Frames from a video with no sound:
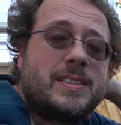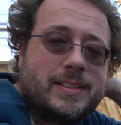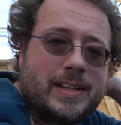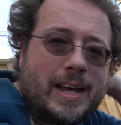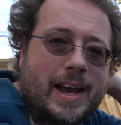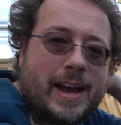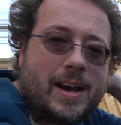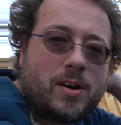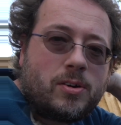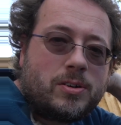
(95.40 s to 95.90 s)

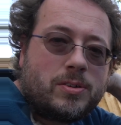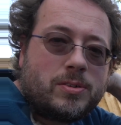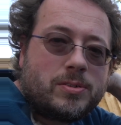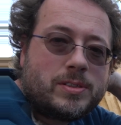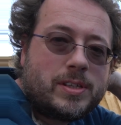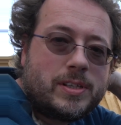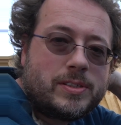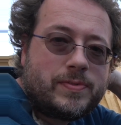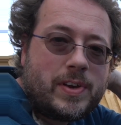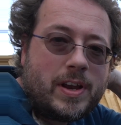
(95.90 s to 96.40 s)
Now, of
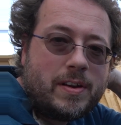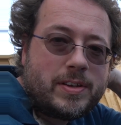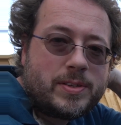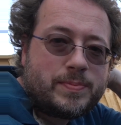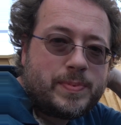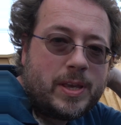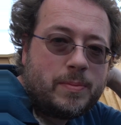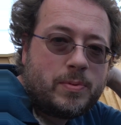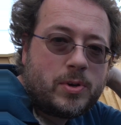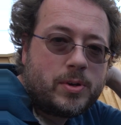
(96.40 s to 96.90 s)
course, there's
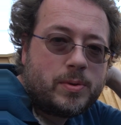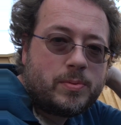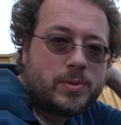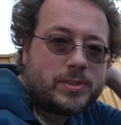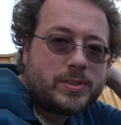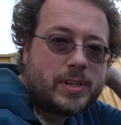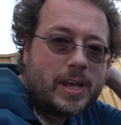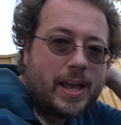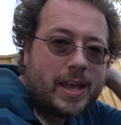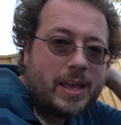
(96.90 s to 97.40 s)
various people who will
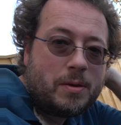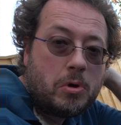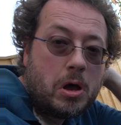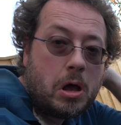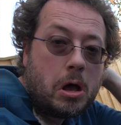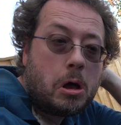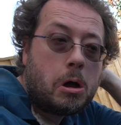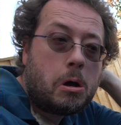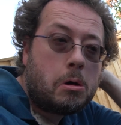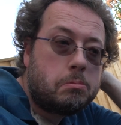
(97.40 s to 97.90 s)
say,
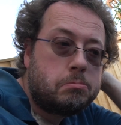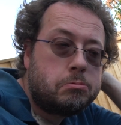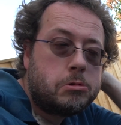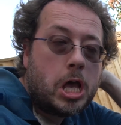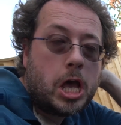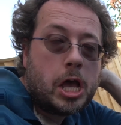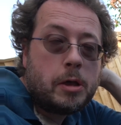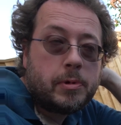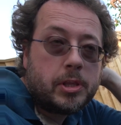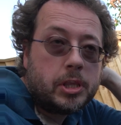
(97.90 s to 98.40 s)
well,
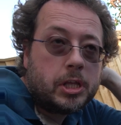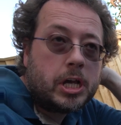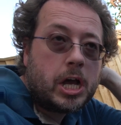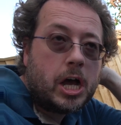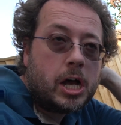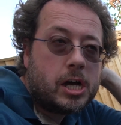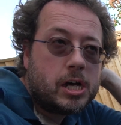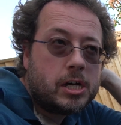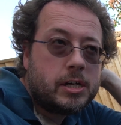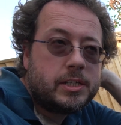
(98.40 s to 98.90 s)
yeah, but the
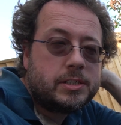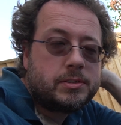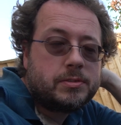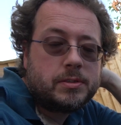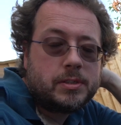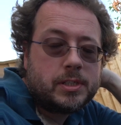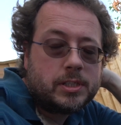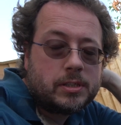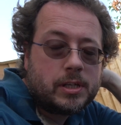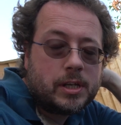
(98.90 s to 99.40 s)
car
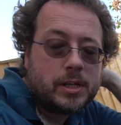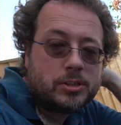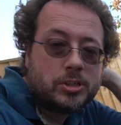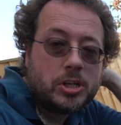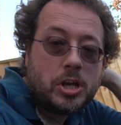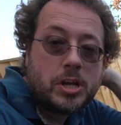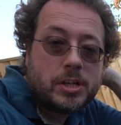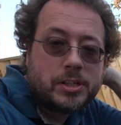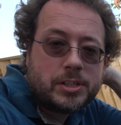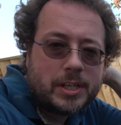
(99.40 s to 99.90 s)
is
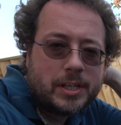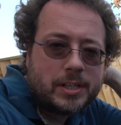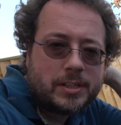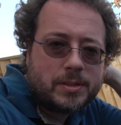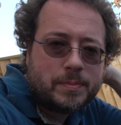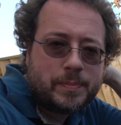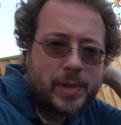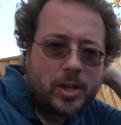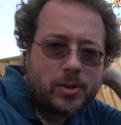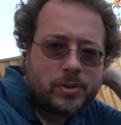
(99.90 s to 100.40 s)
dirty
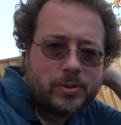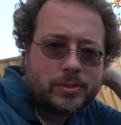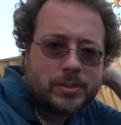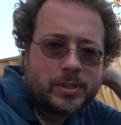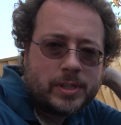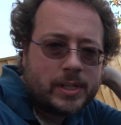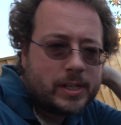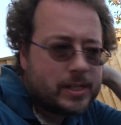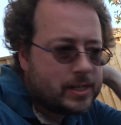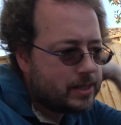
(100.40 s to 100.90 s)
to build,
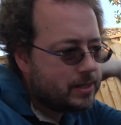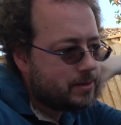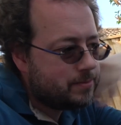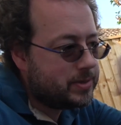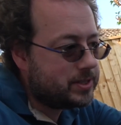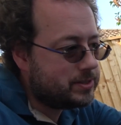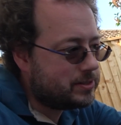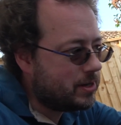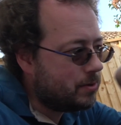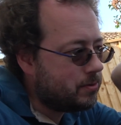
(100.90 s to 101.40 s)

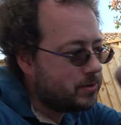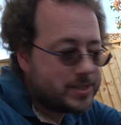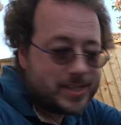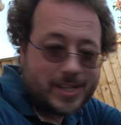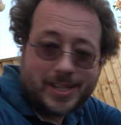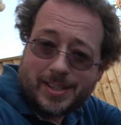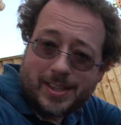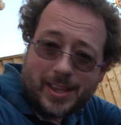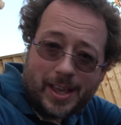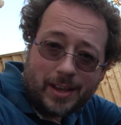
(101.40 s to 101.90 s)
but so is
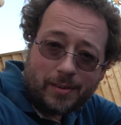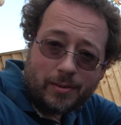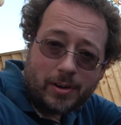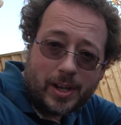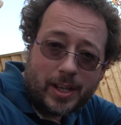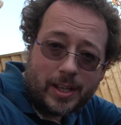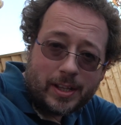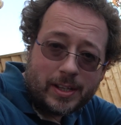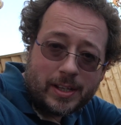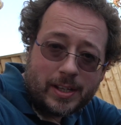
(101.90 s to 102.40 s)
this thing,
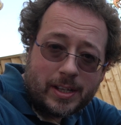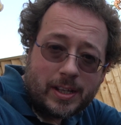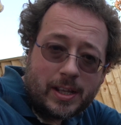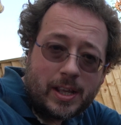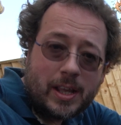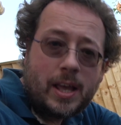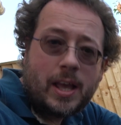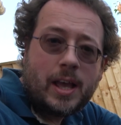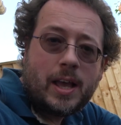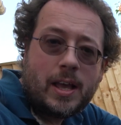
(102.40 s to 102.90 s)
right?
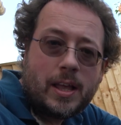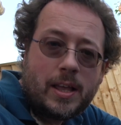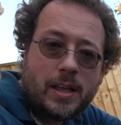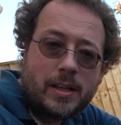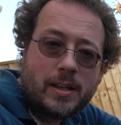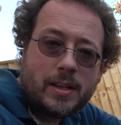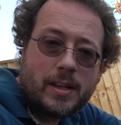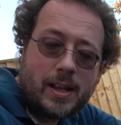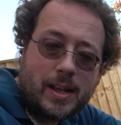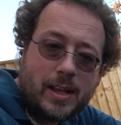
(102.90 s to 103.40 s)

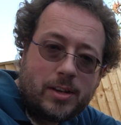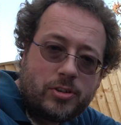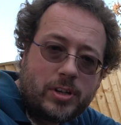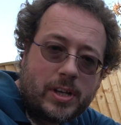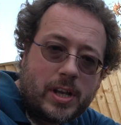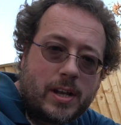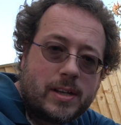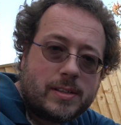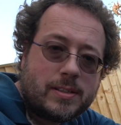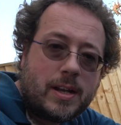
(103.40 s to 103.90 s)

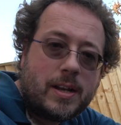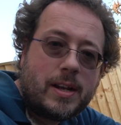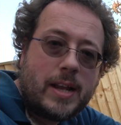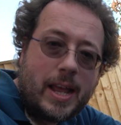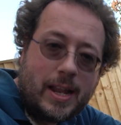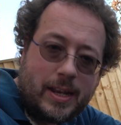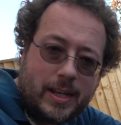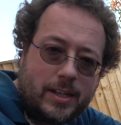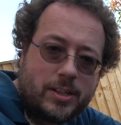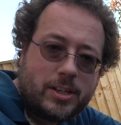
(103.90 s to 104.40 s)
Electric cars aren't
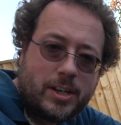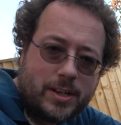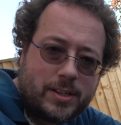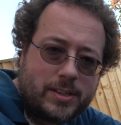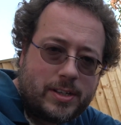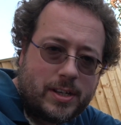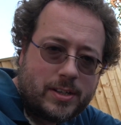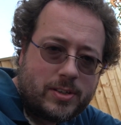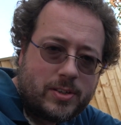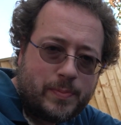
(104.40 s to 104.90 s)
any
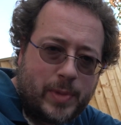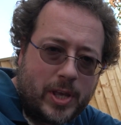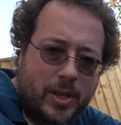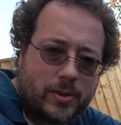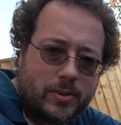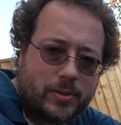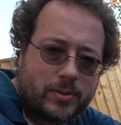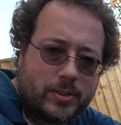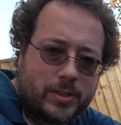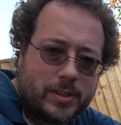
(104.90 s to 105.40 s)
dirtier to
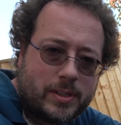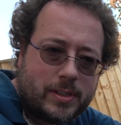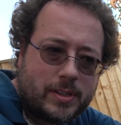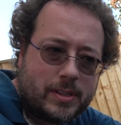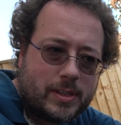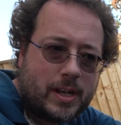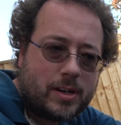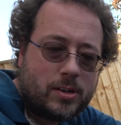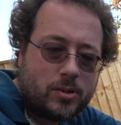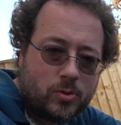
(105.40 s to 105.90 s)
build
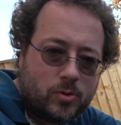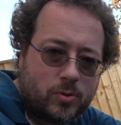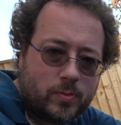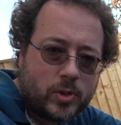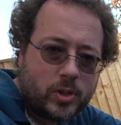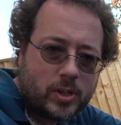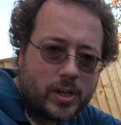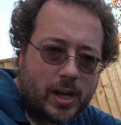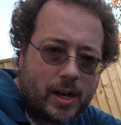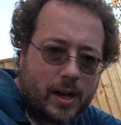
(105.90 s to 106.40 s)
than a
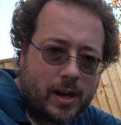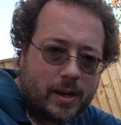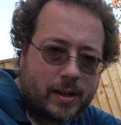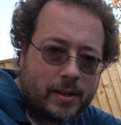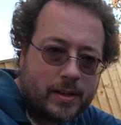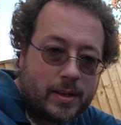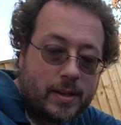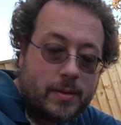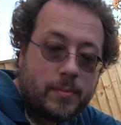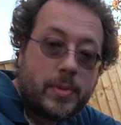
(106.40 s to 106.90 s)
normal car,
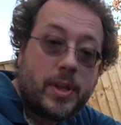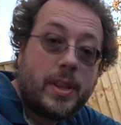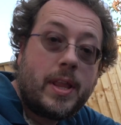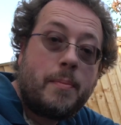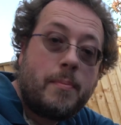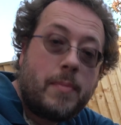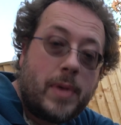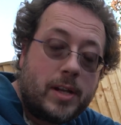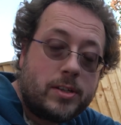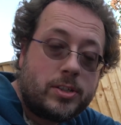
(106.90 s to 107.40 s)
but
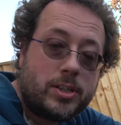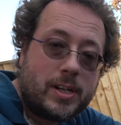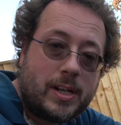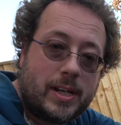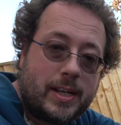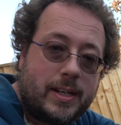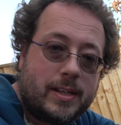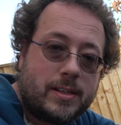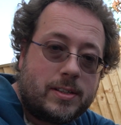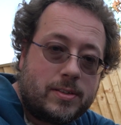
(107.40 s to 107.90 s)
they're much
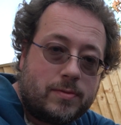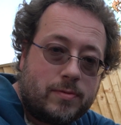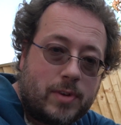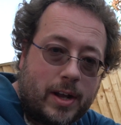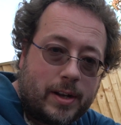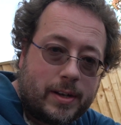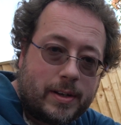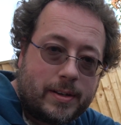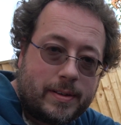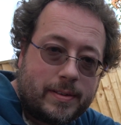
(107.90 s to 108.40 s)
cleaner to
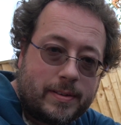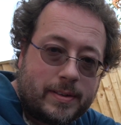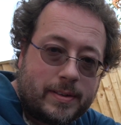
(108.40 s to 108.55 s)
run.